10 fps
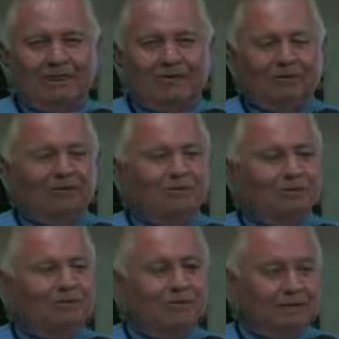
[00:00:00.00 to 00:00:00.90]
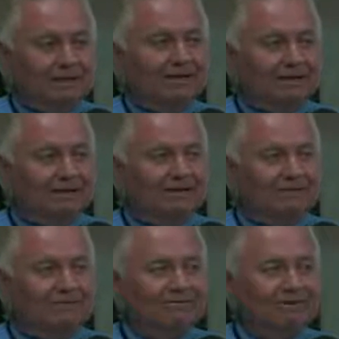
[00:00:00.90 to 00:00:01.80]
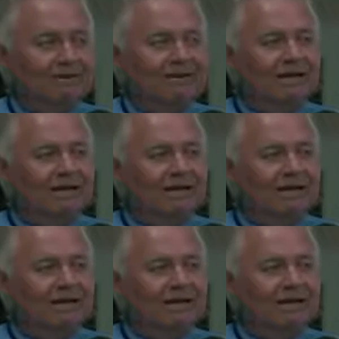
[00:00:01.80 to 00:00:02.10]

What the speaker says: And those people did live